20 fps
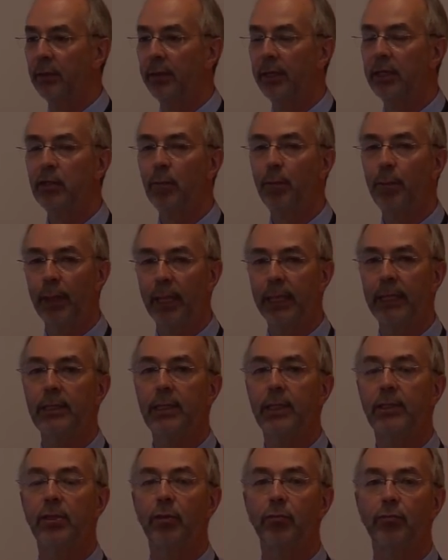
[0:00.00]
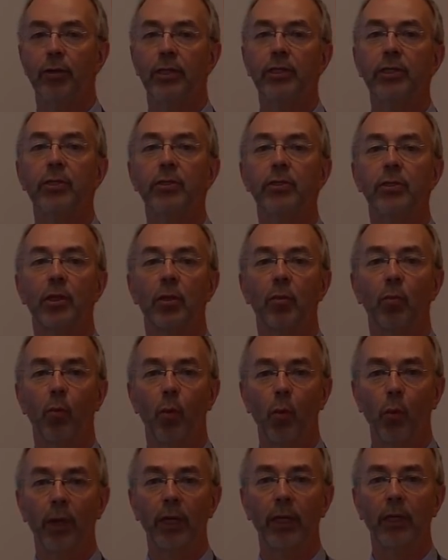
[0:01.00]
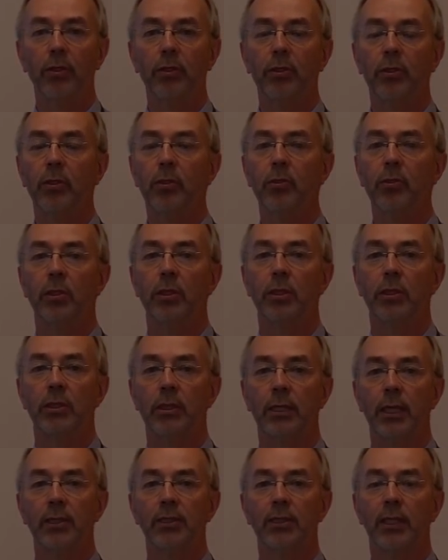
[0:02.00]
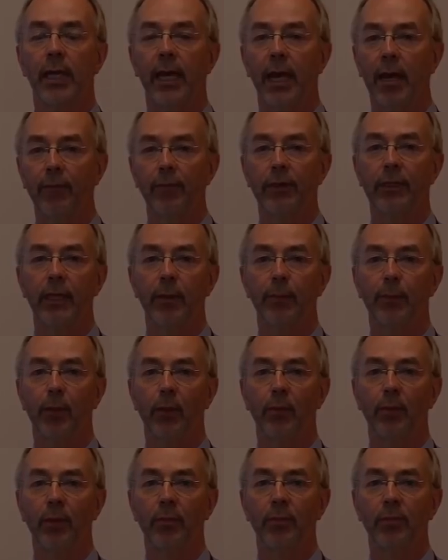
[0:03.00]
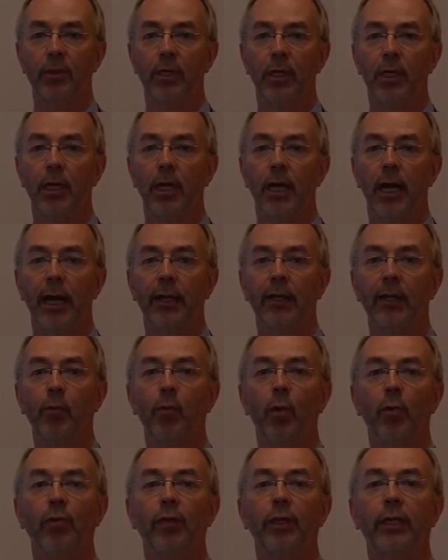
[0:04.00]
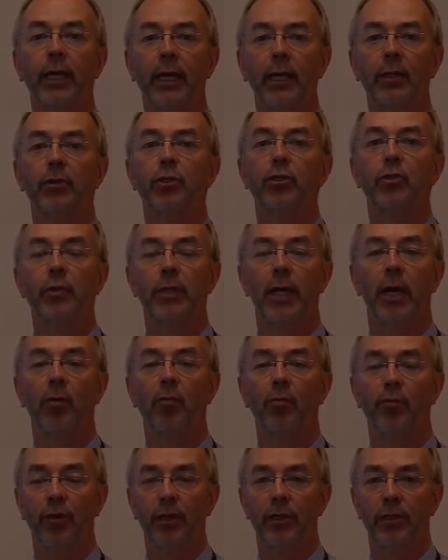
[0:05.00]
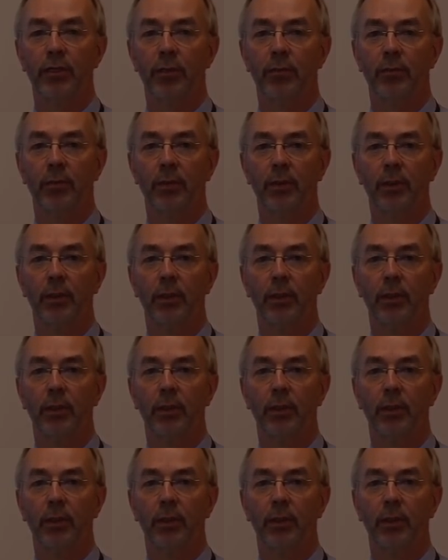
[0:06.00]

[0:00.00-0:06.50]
These are places that residents can walk into to discuss their everyday problems, and they want the council to help fix them.